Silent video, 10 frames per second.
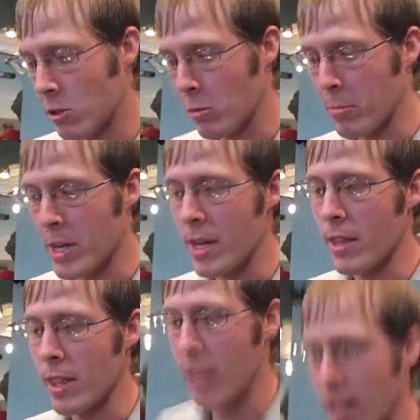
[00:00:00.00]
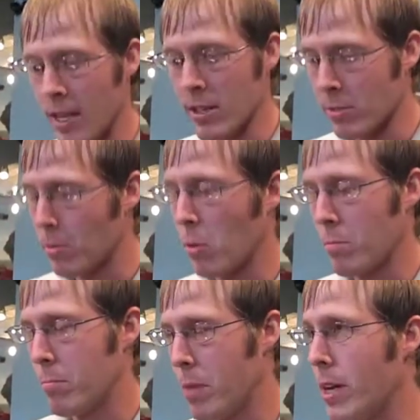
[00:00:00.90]
told me that it's
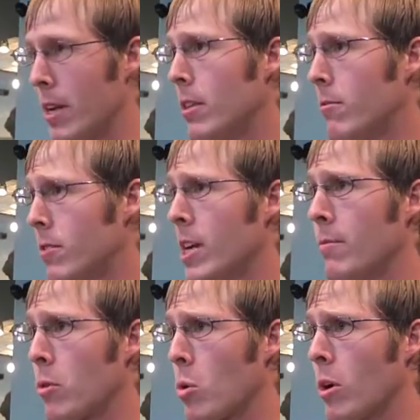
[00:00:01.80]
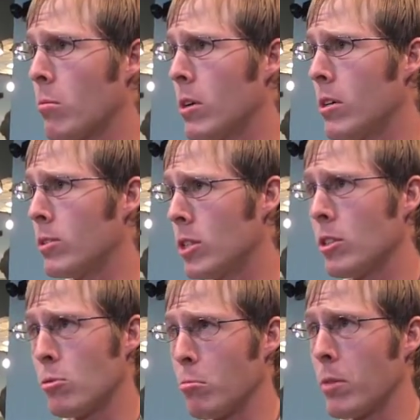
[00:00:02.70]
been in the frame for quite a while. She
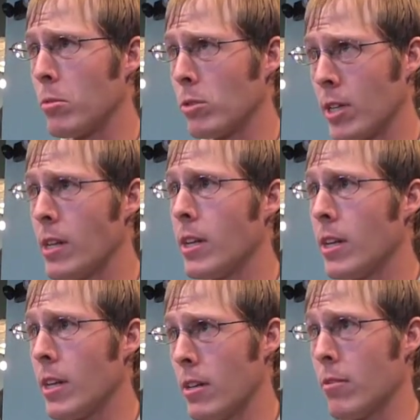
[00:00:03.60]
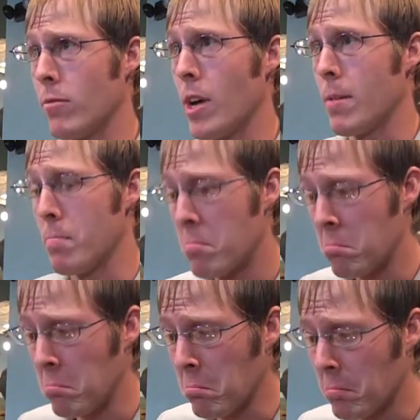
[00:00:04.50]
just remembers getting it in the okay. frame.